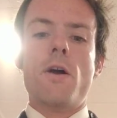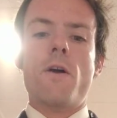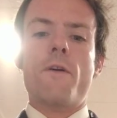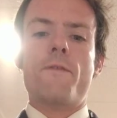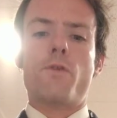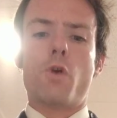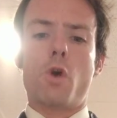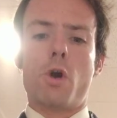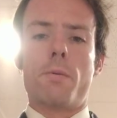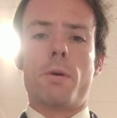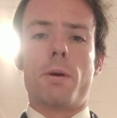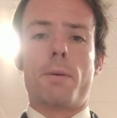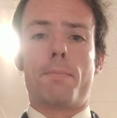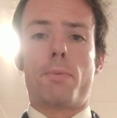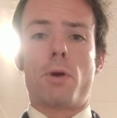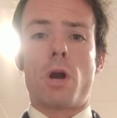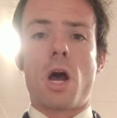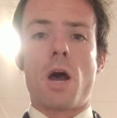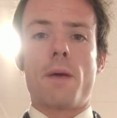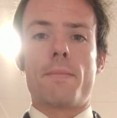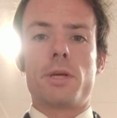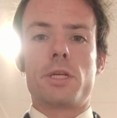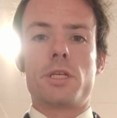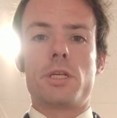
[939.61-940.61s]
former
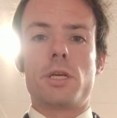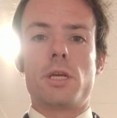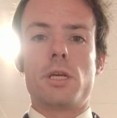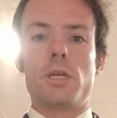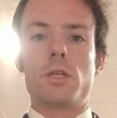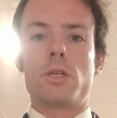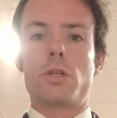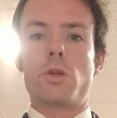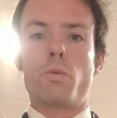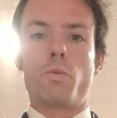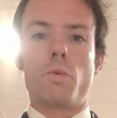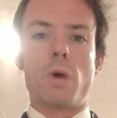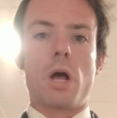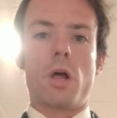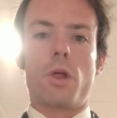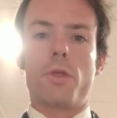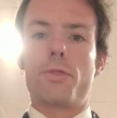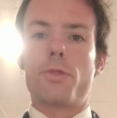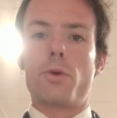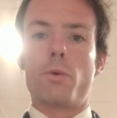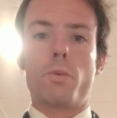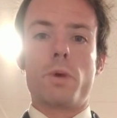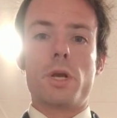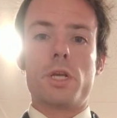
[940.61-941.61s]
promises, the
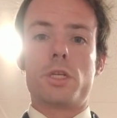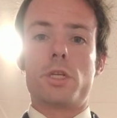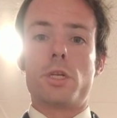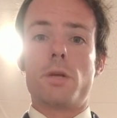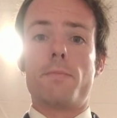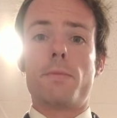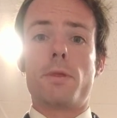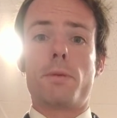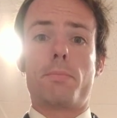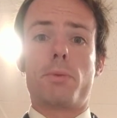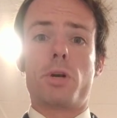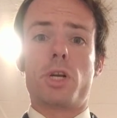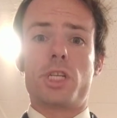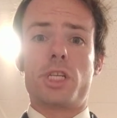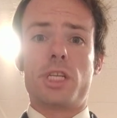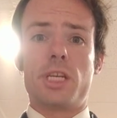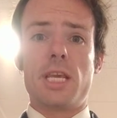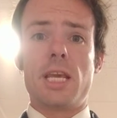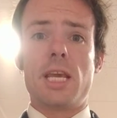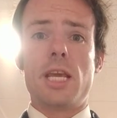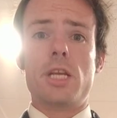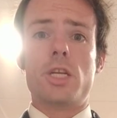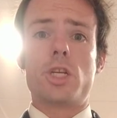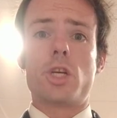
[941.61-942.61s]
wealth, the wisdom, the
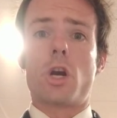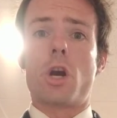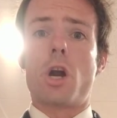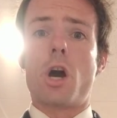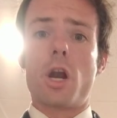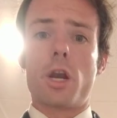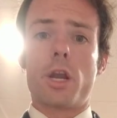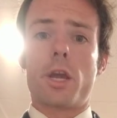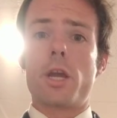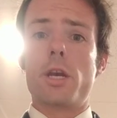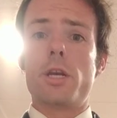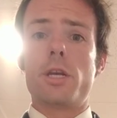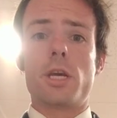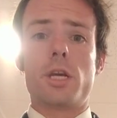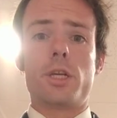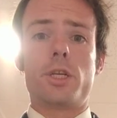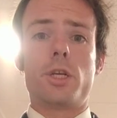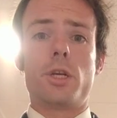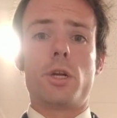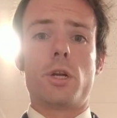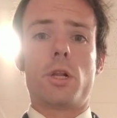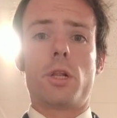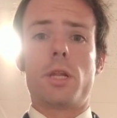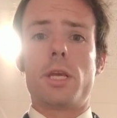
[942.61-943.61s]
prestige, are
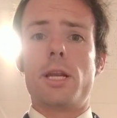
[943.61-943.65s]
unconditional.